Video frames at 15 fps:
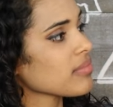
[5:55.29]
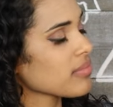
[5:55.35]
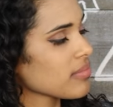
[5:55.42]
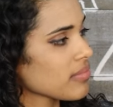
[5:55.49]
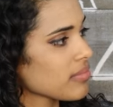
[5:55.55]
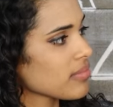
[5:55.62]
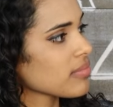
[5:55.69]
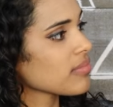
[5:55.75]

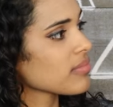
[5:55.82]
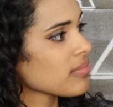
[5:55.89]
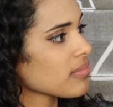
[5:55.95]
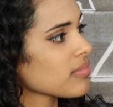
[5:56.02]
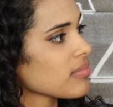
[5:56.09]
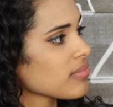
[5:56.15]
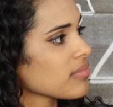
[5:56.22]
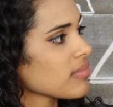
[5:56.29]

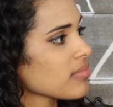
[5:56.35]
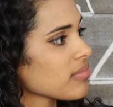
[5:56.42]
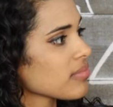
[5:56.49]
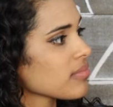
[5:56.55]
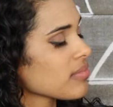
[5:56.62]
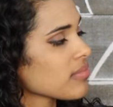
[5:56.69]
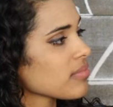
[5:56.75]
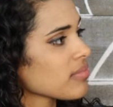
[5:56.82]

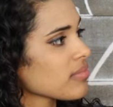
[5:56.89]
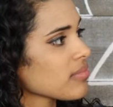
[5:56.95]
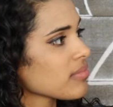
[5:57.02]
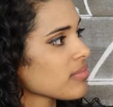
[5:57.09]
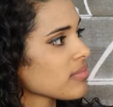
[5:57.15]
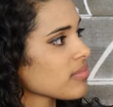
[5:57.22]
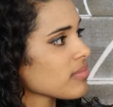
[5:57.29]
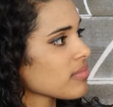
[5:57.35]

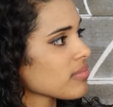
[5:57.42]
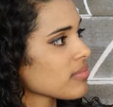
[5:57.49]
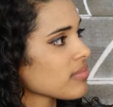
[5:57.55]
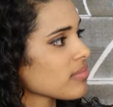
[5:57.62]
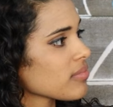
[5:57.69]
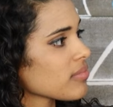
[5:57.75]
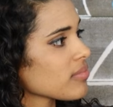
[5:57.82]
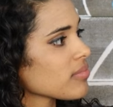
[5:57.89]

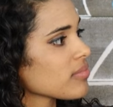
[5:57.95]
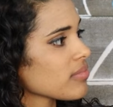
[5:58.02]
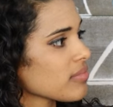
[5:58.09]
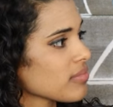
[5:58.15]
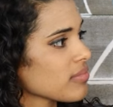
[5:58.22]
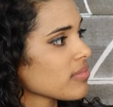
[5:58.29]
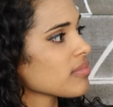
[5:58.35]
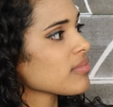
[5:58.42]

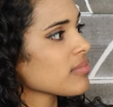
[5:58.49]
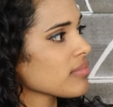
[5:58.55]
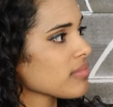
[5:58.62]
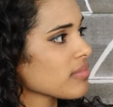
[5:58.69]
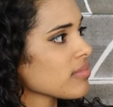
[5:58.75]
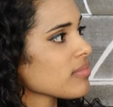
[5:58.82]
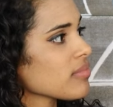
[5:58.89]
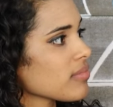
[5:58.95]

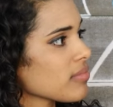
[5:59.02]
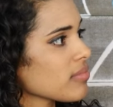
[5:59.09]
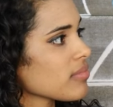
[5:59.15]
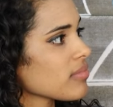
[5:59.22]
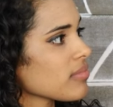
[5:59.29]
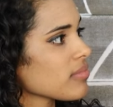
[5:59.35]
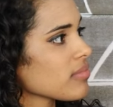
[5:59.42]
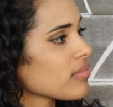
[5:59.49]

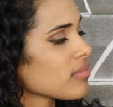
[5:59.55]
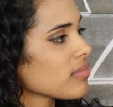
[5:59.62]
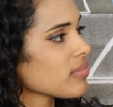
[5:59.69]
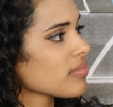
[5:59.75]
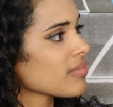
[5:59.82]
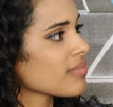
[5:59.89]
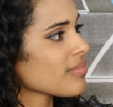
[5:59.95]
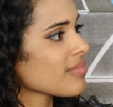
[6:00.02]

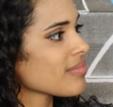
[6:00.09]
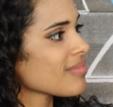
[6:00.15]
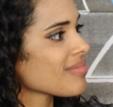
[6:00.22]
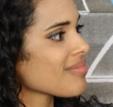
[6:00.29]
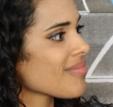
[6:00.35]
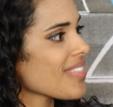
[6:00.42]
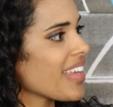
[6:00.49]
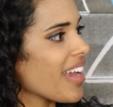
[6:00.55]

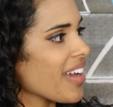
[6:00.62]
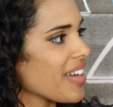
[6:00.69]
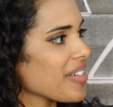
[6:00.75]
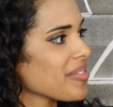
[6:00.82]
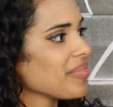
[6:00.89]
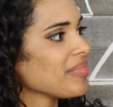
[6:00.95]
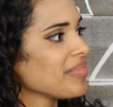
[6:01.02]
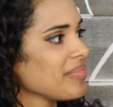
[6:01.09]

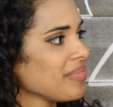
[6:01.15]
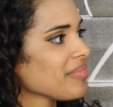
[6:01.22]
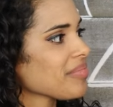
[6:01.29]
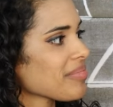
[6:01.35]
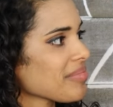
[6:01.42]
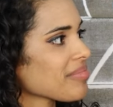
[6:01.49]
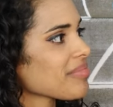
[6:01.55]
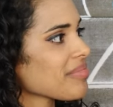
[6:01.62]
(silent)